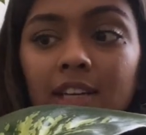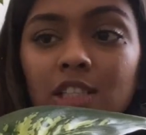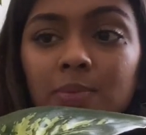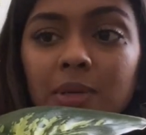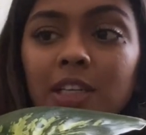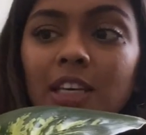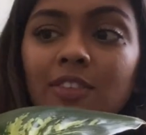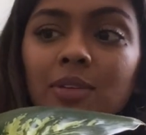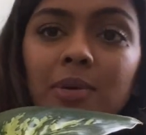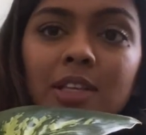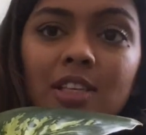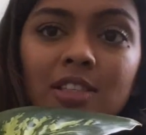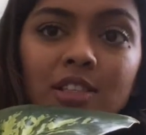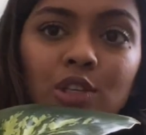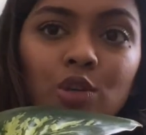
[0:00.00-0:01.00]
It's been giving me
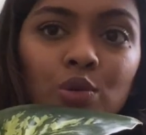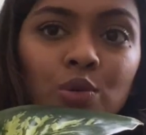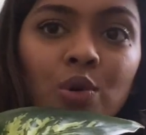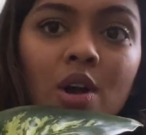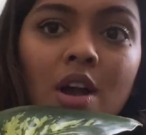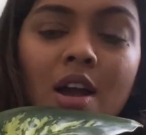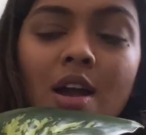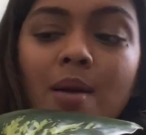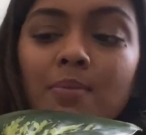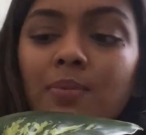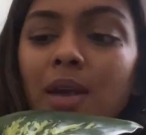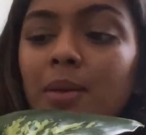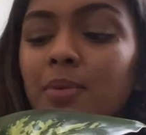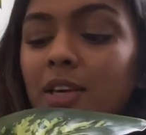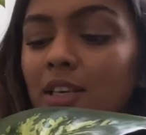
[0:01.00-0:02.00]
these new
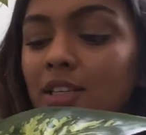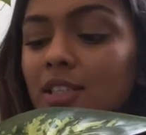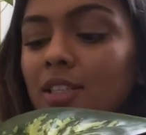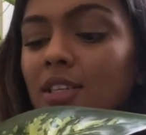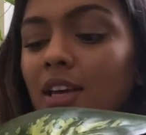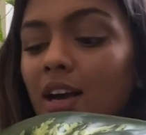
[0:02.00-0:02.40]
babies.